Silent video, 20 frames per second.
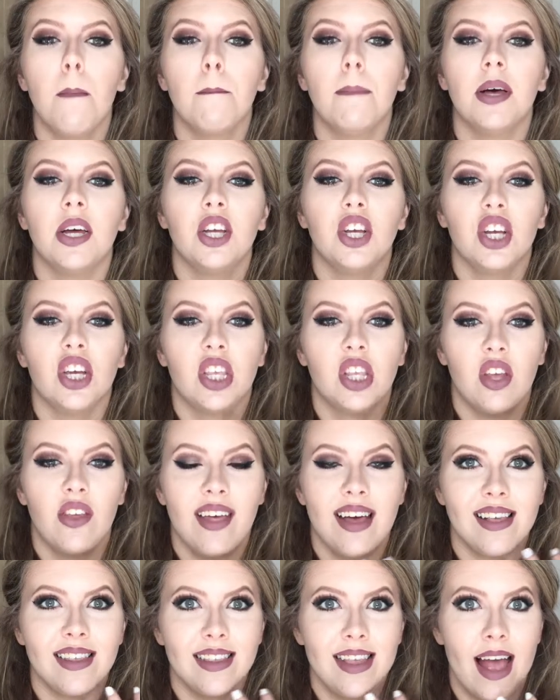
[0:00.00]
But just so
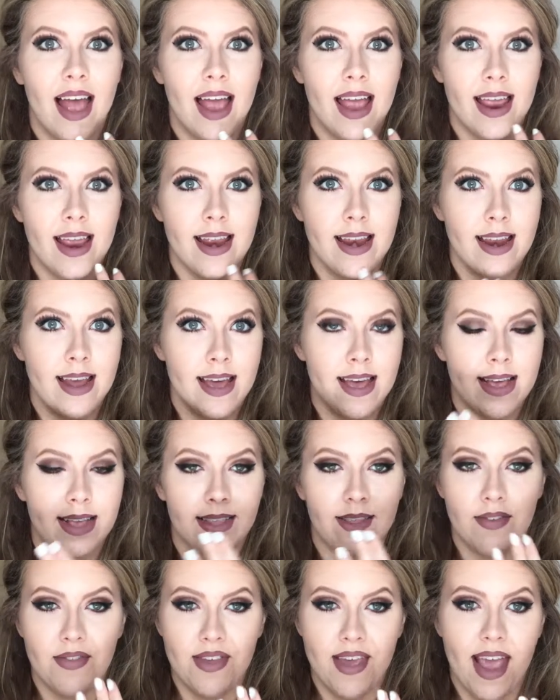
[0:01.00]
that satin
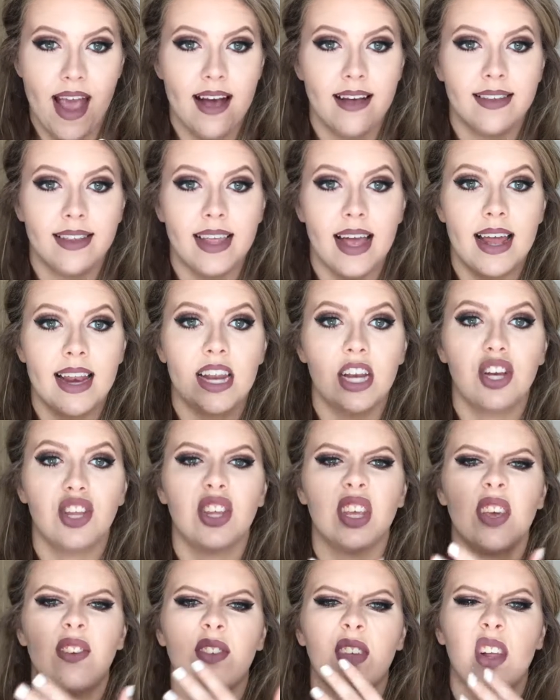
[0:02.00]
is on the outside, it
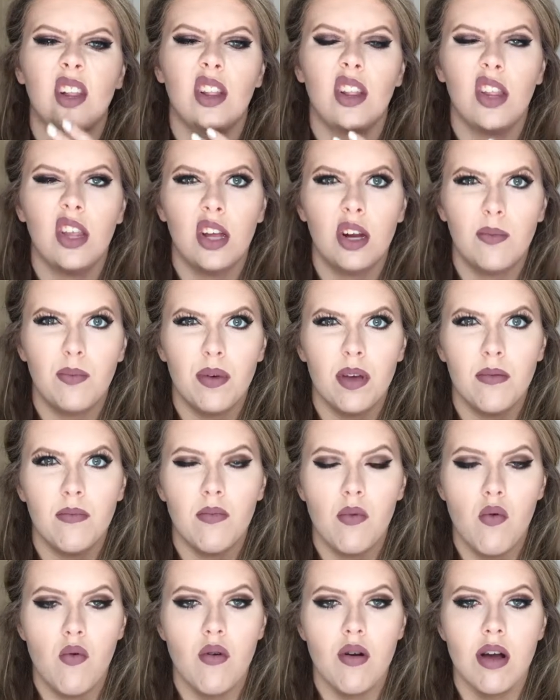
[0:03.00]
just gives it a little bit
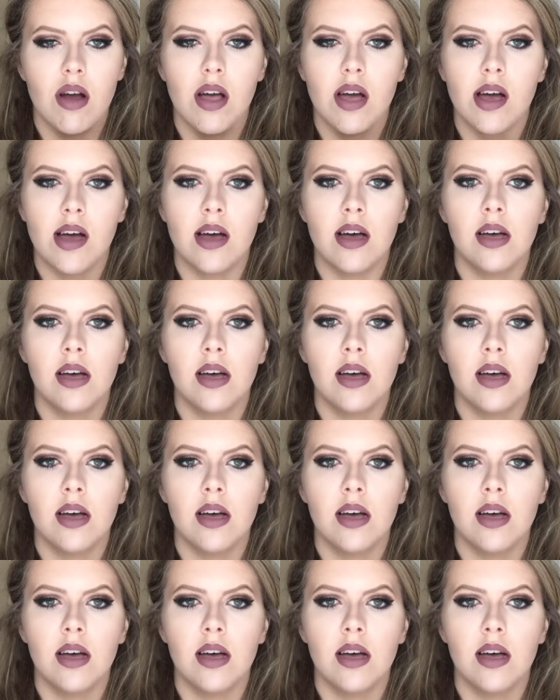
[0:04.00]
more